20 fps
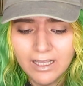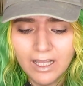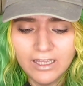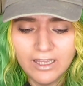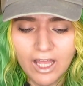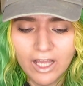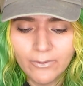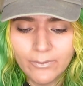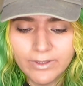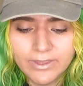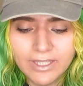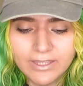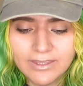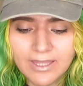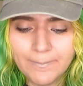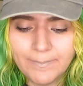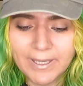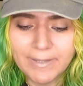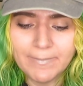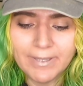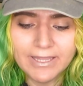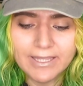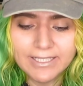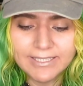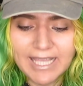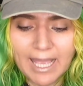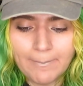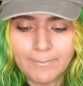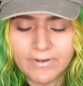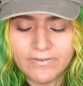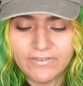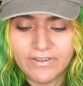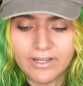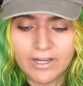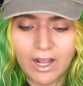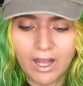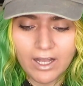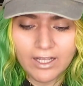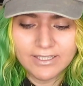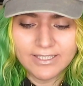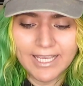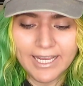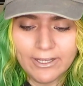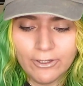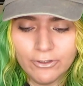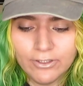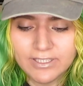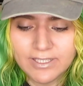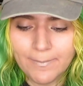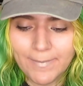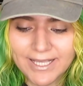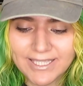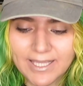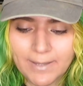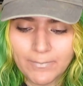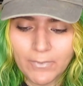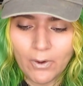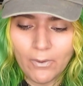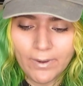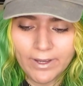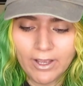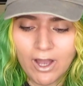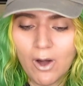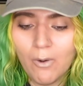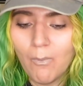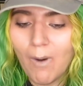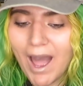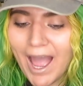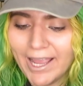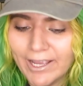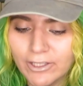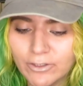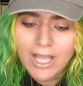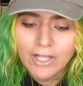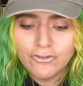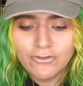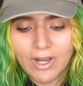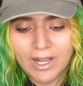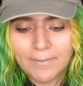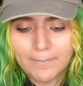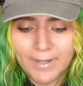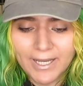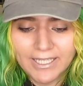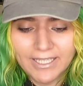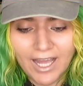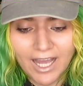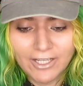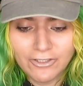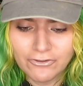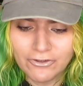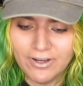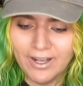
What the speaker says: Along with the thumping beat, this atmosphere got all tangled. It's a mess, I'm going all wild. Drunk but not